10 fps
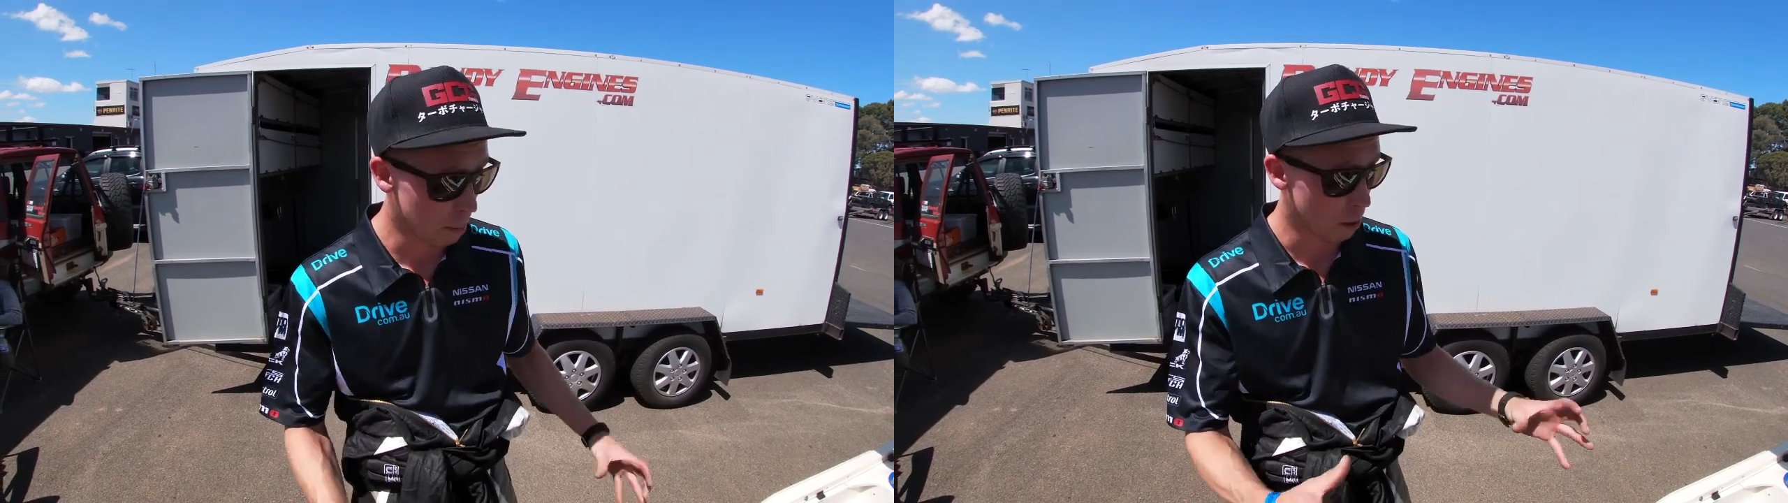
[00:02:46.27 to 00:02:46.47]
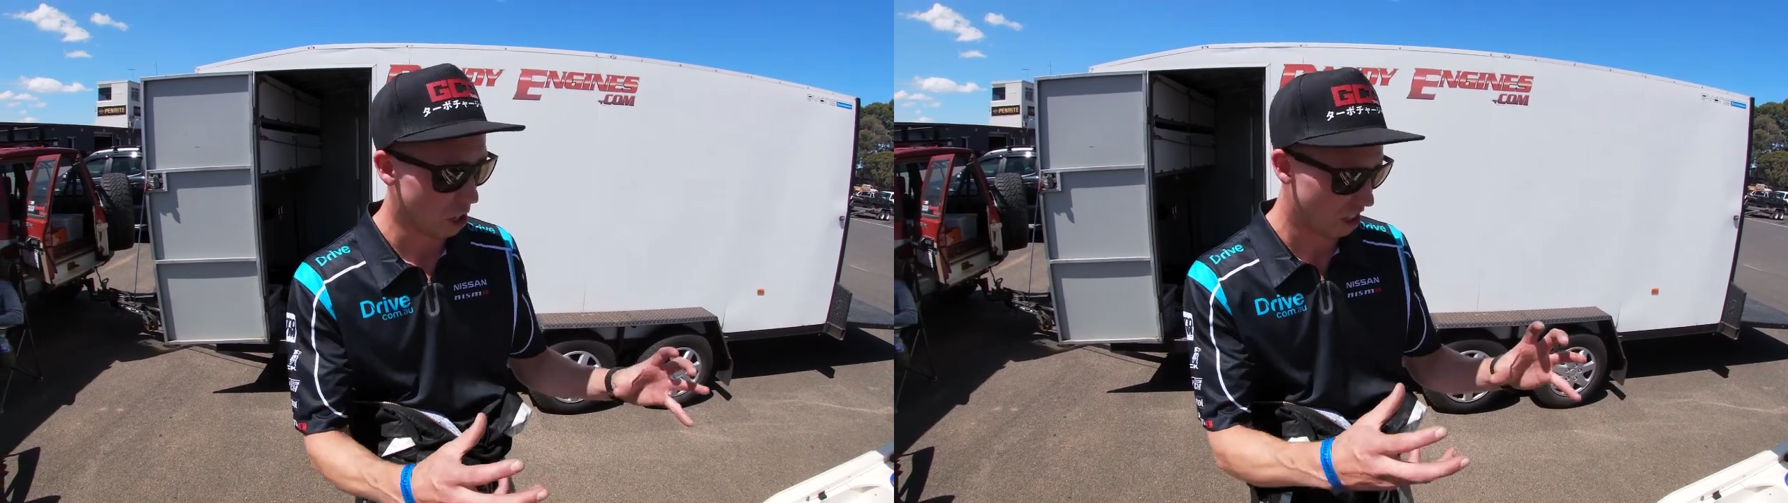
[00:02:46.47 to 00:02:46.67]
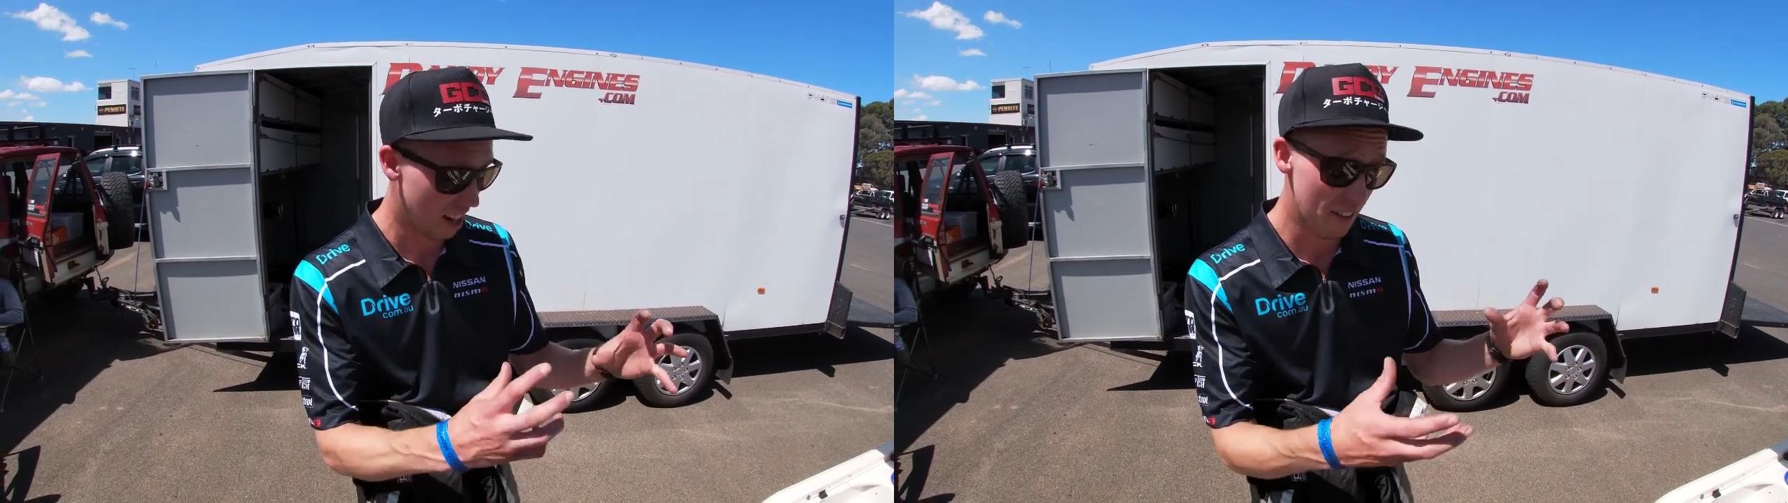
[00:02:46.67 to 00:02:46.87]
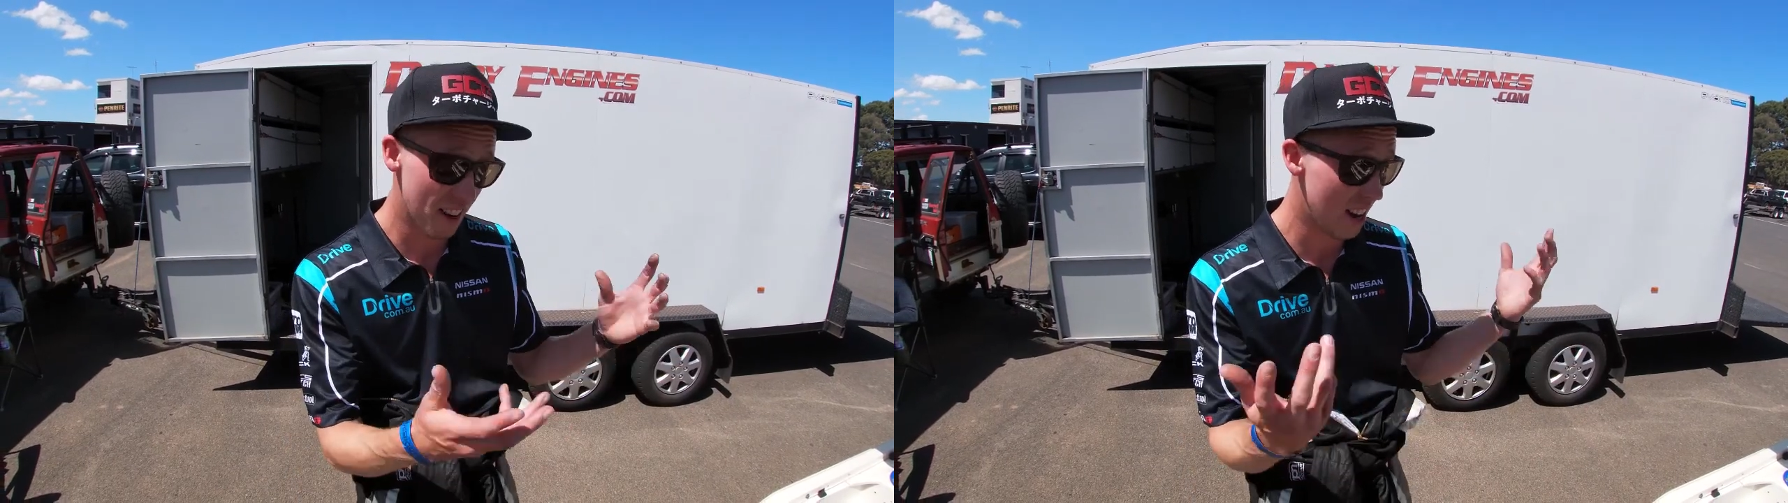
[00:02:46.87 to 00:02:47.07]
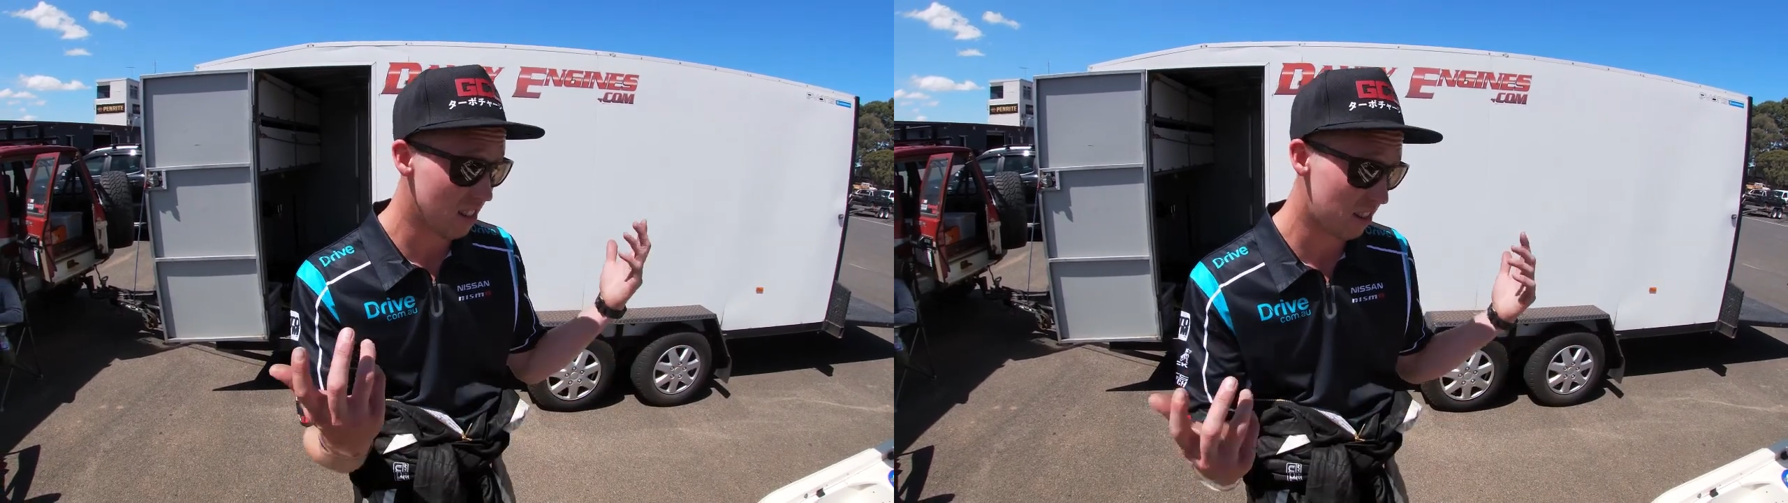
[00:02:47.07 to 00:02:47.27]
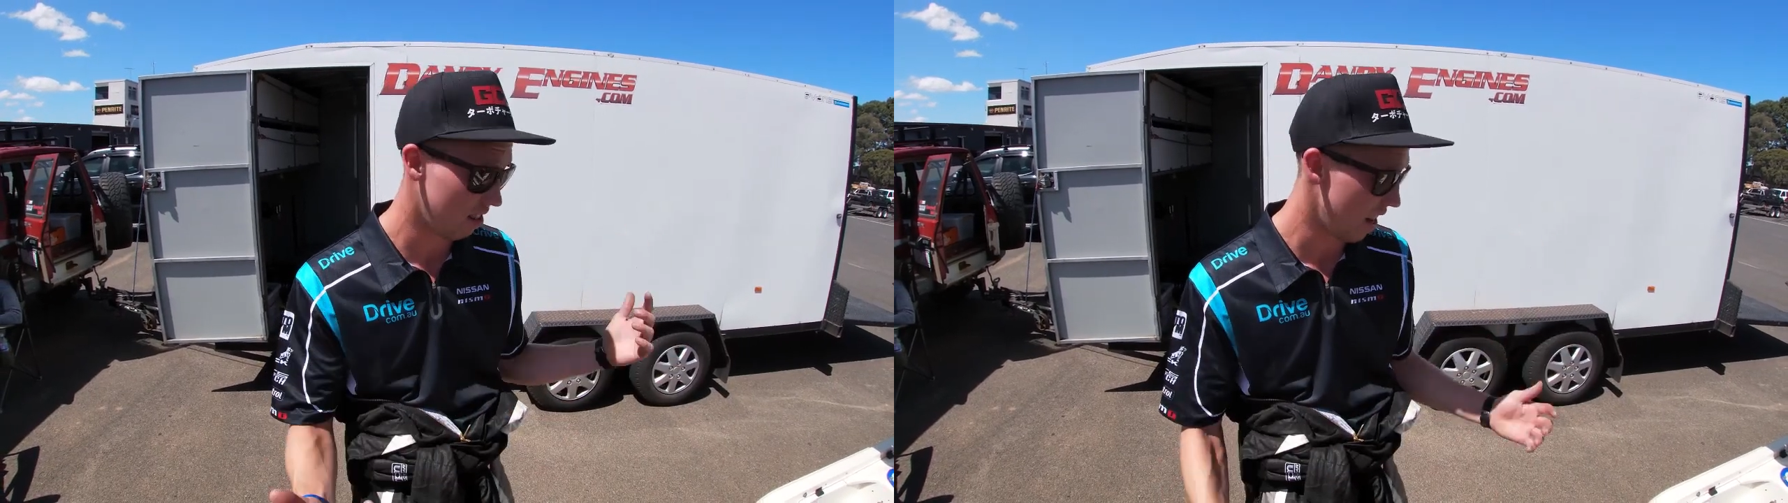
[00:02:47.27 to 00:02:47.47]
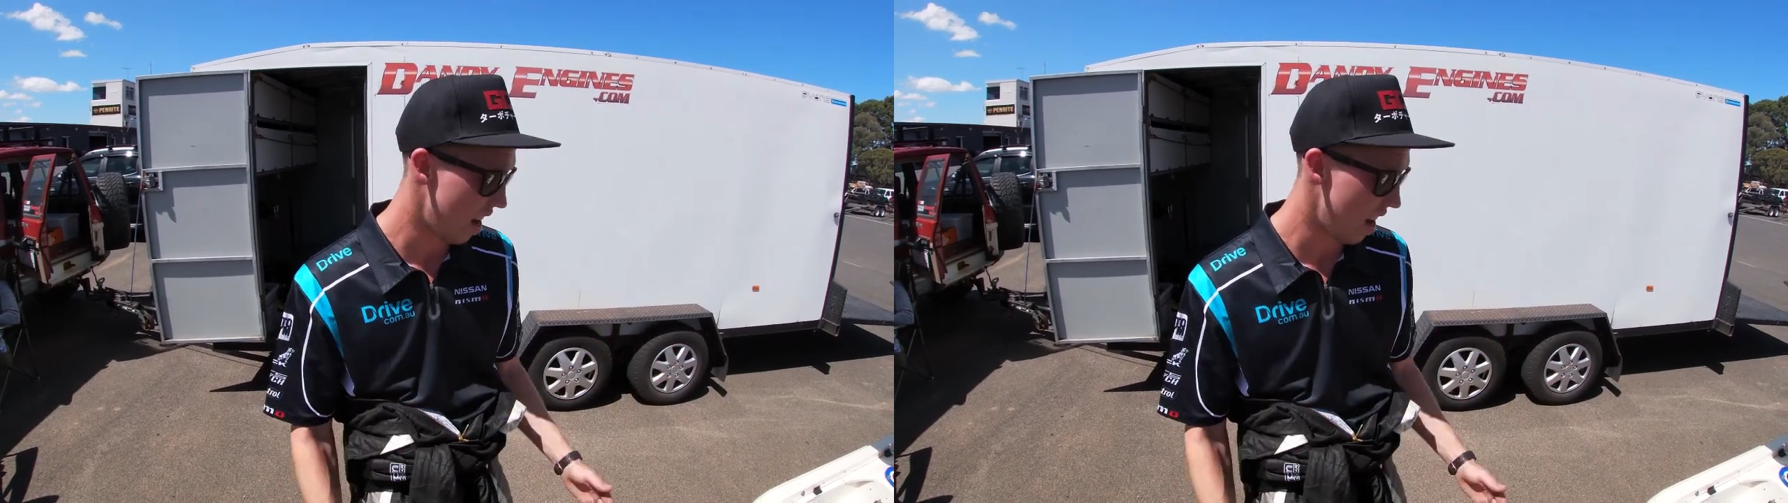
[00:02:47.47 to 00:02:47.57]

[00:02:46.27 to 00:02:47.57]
Porsche CVs,